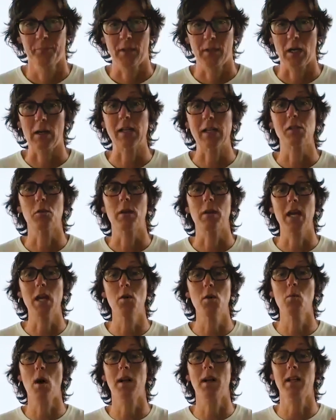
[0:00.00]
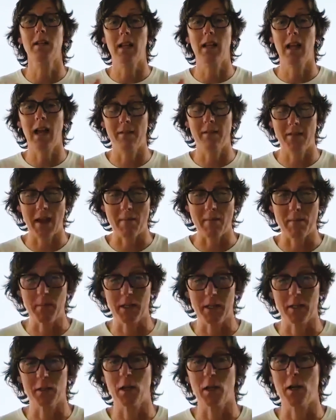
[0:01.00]
All right, so he wanted to have that $1
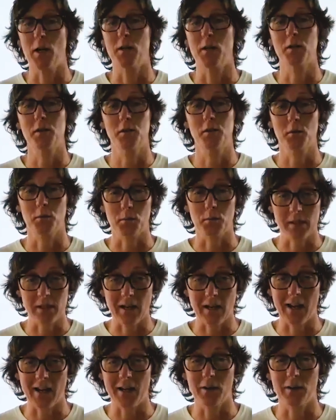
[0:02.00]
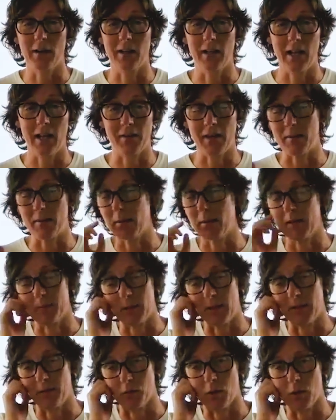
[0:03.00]
million to retire and have that
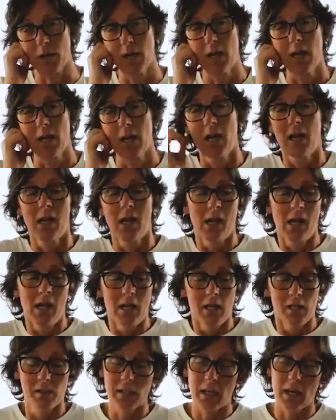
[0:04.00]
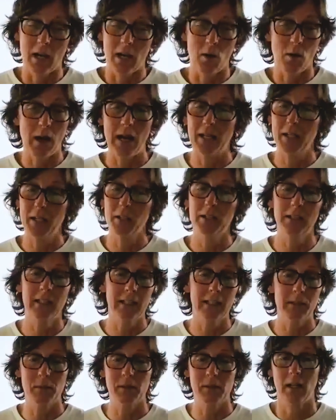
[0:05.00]
money for. So I couldn't
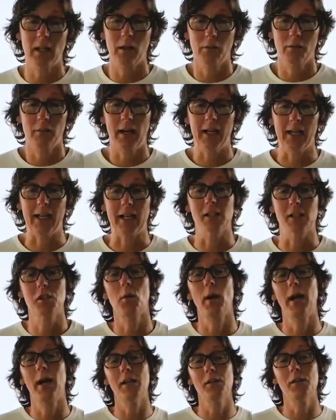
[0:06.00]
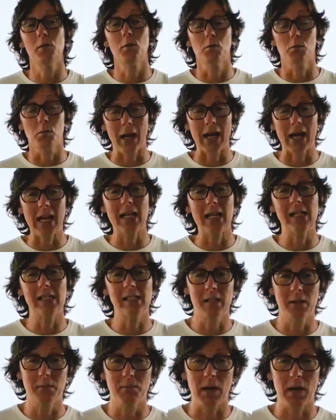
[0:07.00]
get him seller finance. So I had to raise
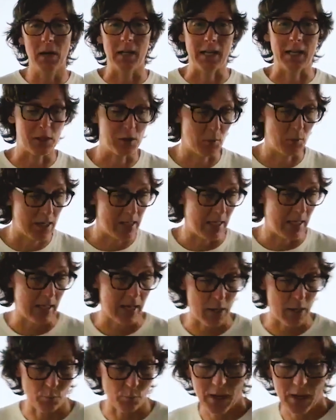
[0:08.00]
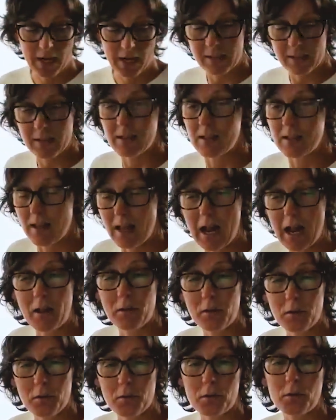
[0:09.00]
the money. So I did. I raised
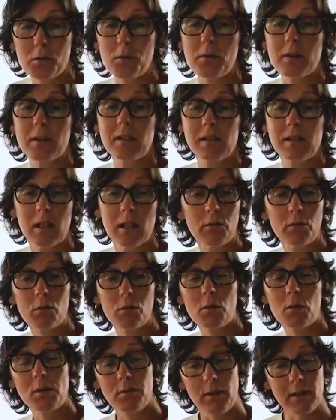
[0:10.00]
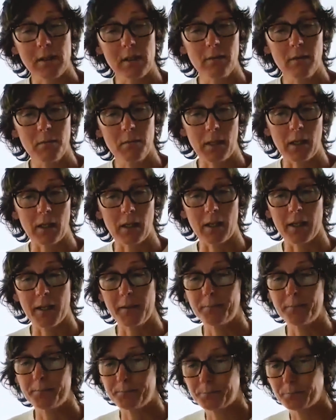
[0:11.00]
that through the Self-Storage Fund of
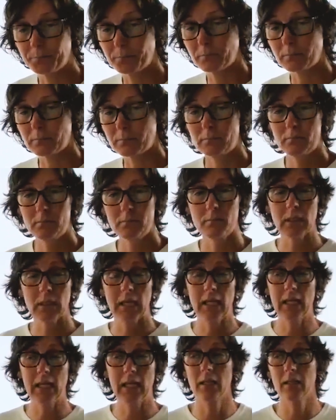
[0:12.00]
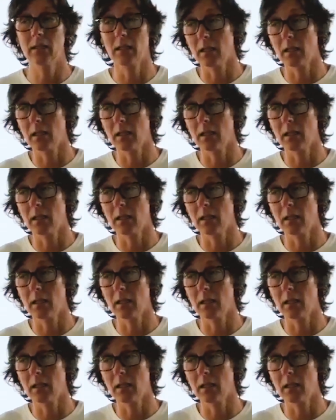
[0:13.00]
America. And